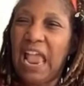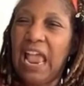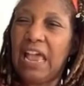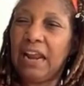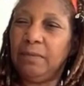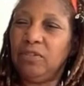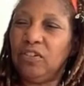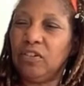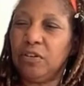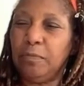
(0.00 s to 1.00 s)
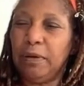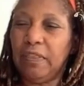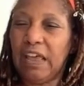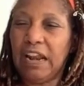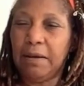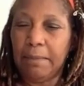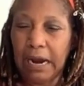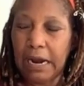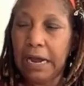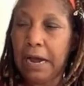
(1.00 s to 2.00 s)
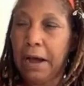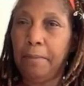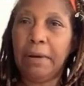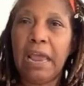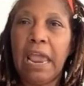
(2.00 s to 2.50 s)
And I'm just going to put that in my cup.